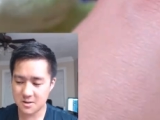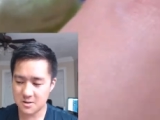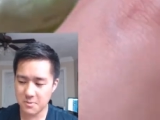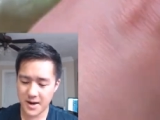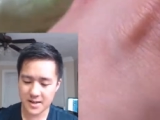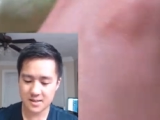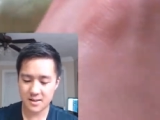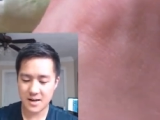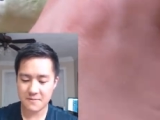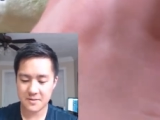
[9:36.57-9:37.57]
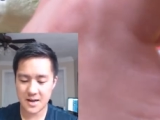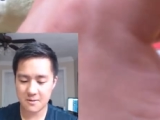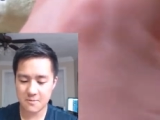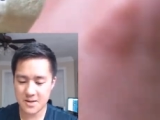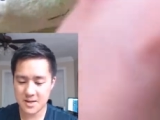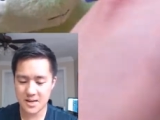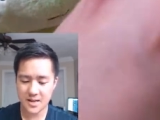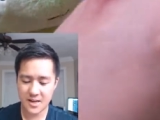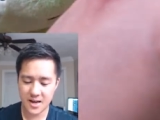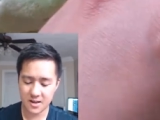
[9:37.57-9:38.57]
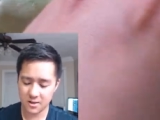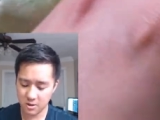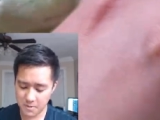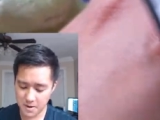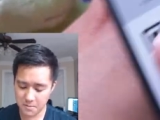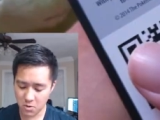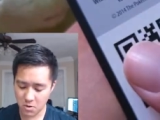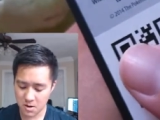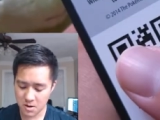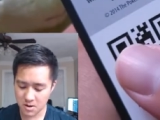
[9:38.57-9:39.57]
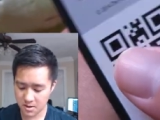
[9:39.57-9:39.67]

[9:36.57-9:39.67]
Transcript: Two packs left. Can we get a little bit more?